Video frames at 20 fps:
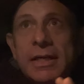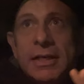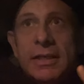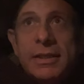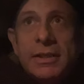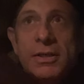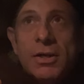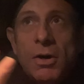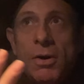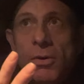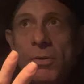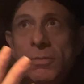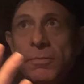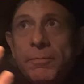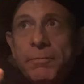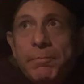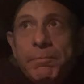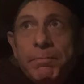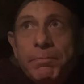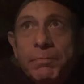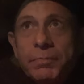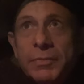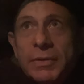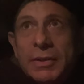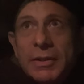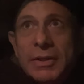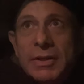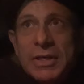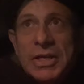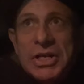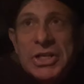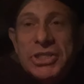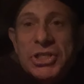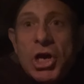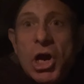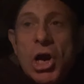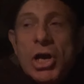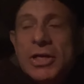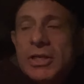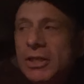you know, it's
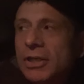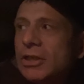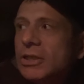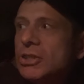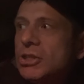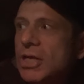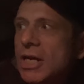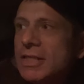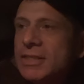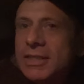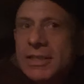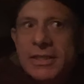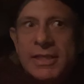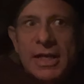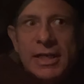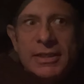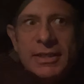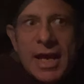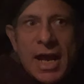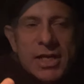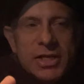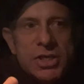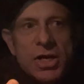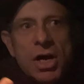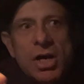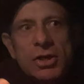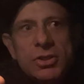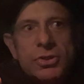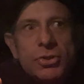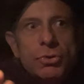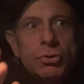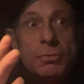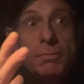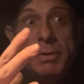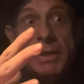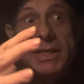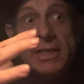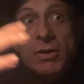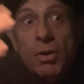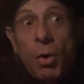hard. Look, Chess is like that young dude,
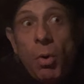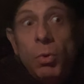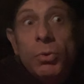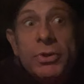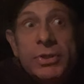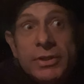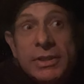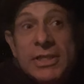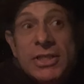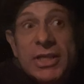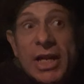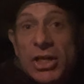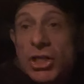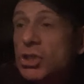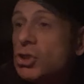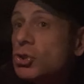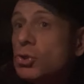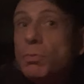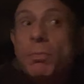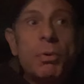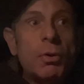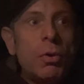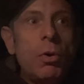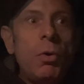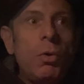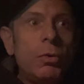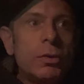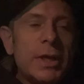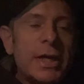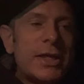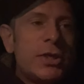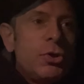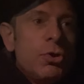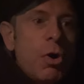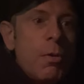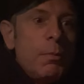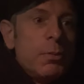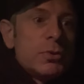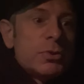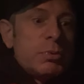but he's like super old. Like, you
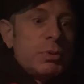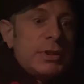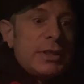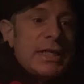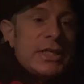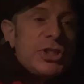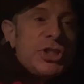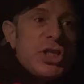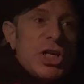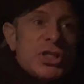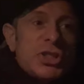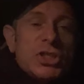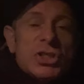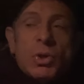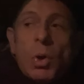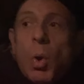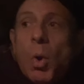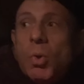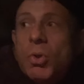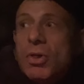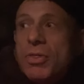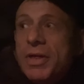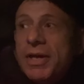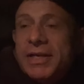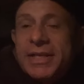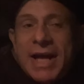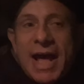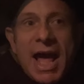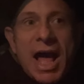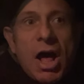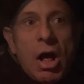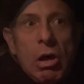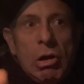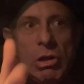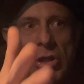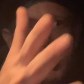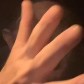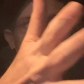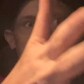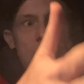almost would think Chess is older than Cal,
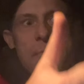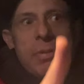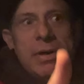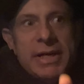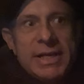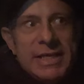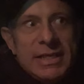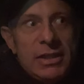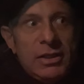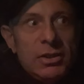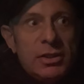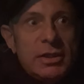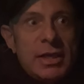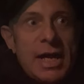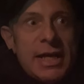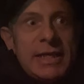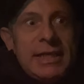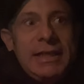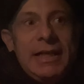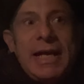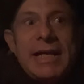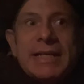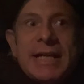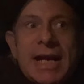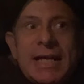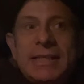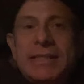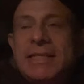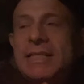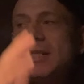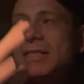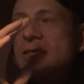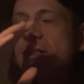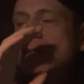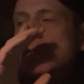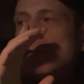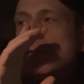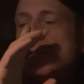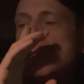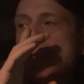but he looked like he like 19.
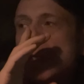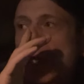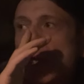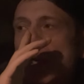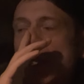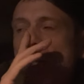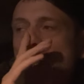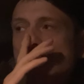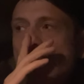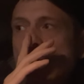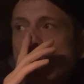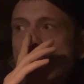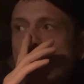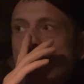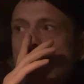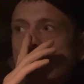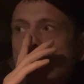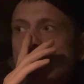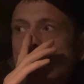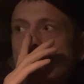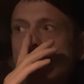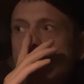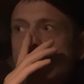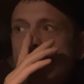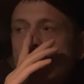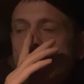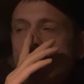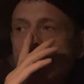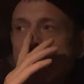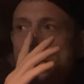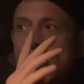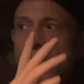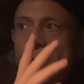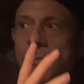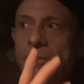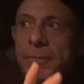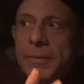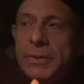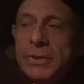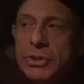So it's like, you know,